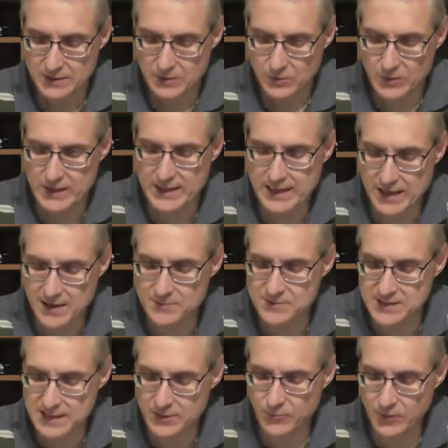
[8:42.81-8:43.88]
When He
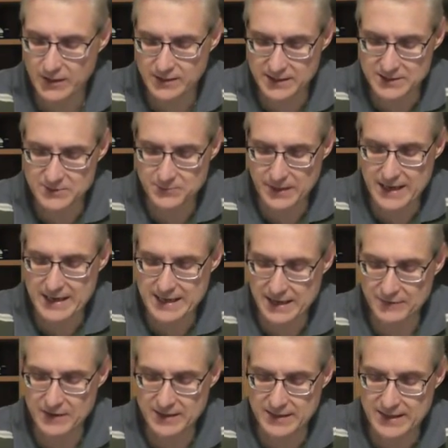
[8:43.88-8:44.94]
comes, He will explain
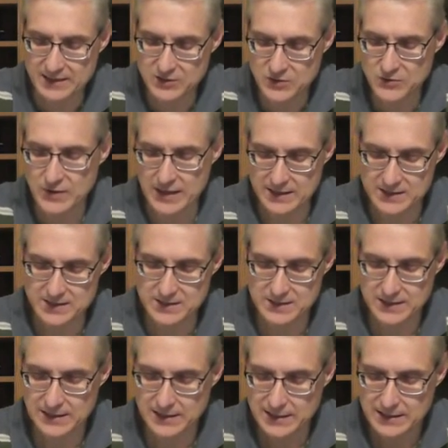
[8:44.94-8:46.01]
everything to us."